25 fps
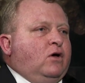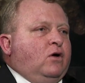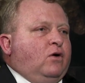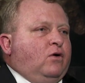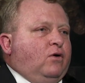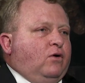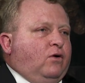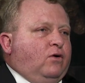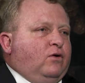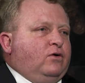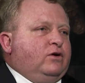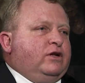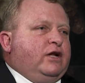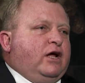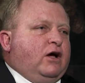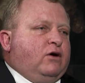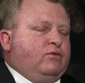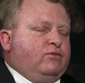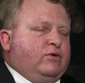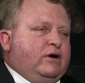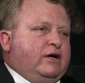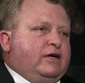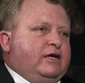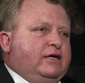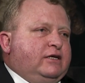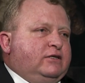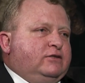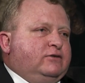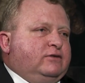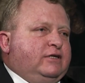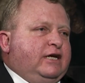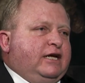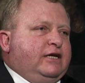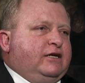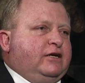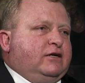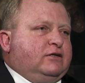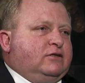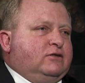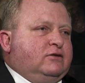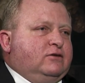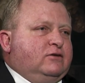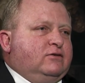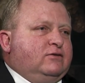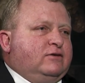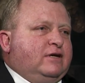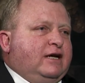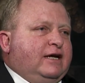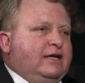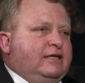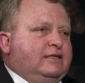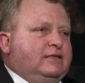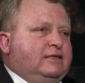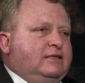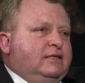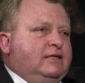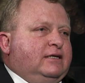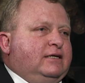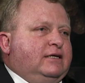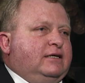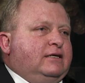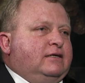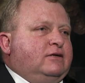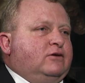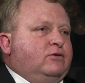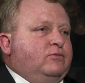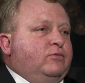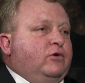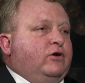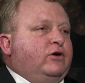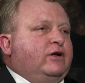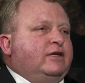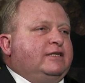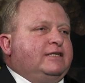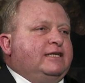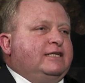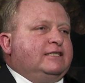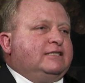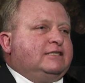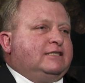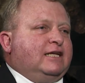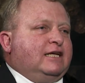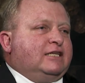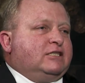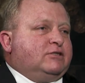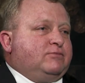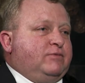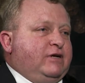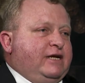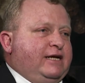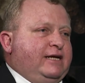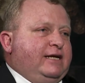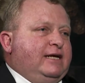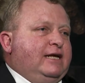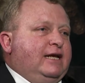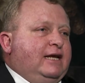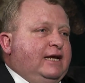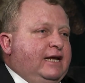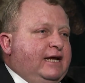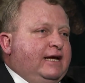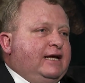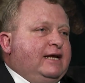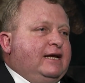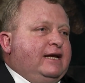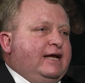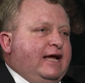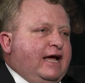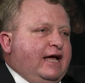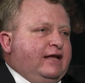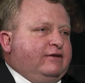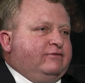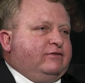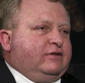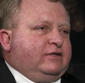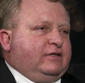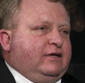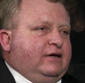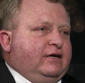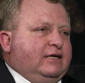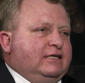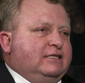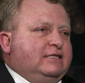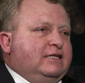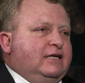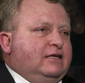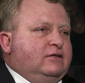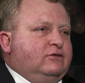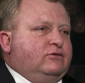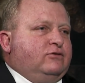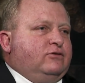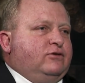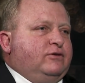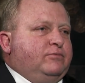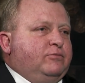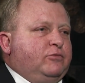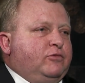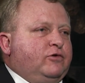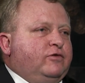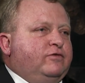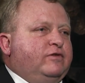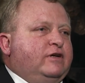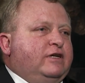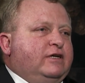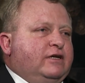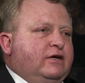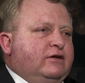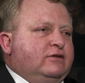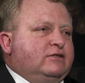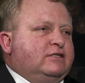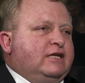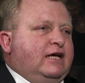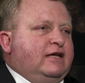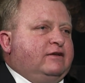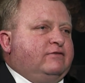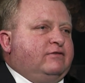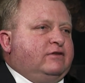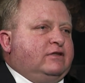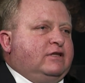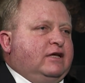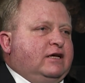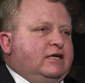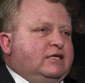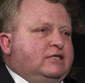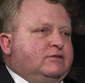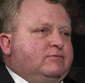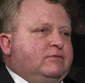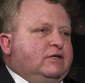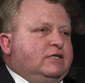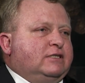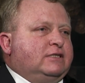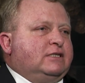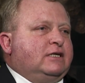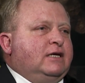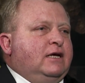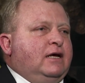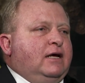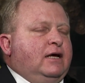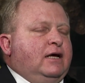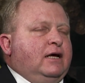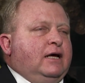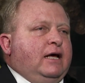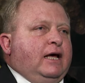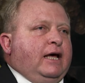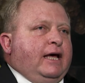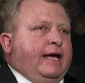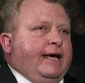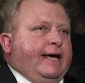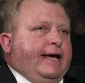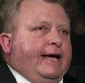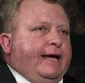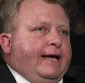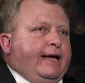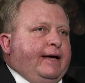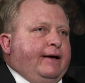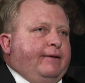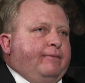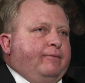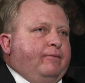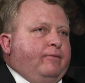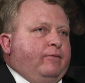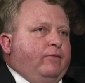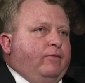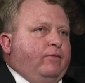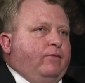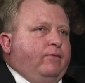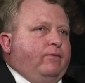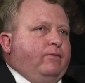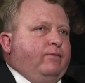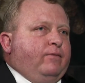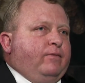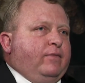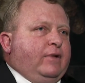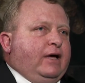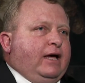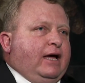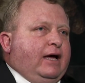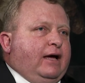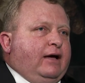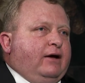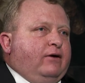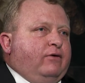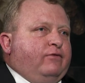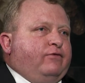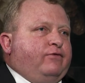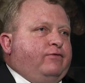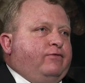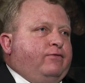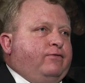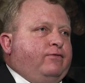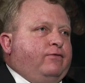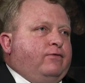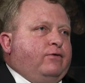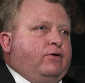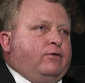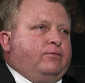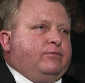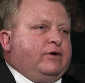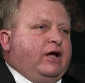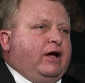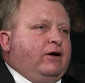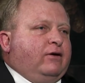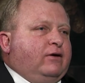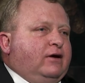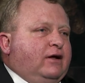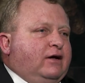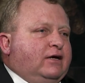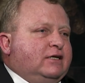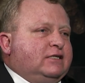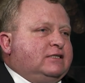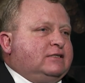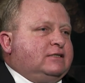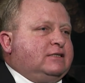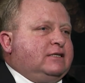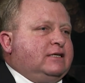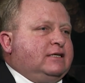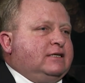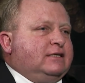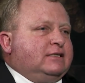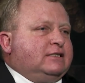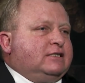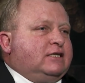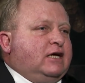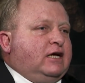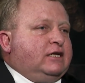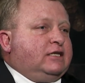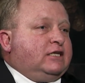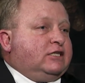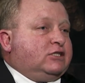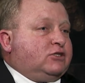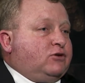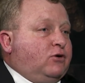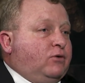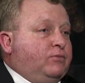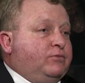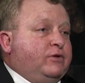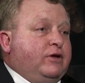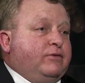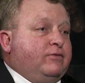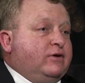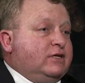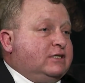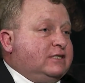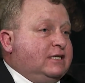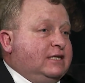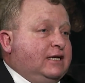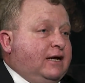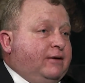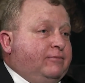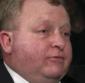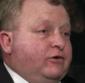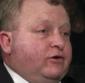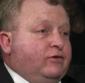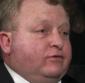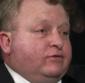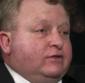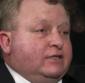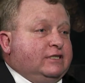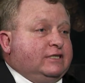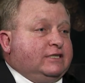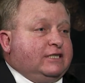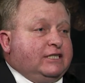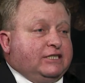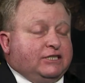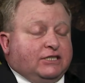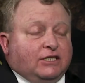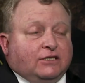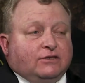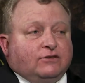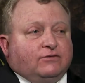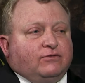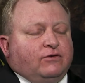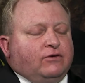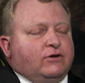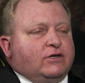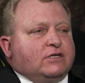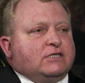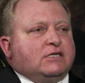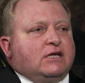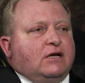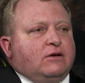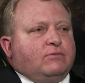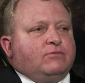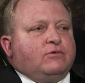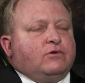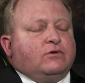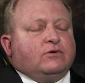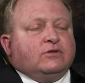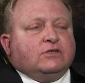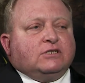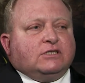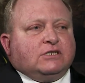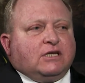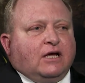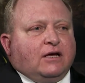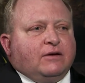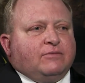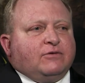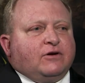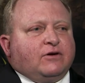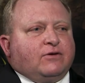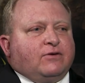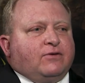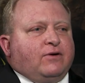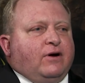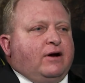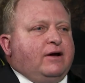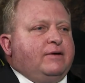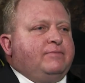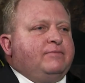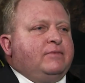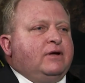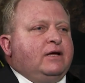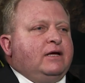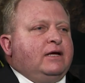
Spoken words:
all now working together to look at commodities that's being illegally advertised and to removing those advertisements. From our last CITES COP, there was a number of decisions, for example, on cybercrime.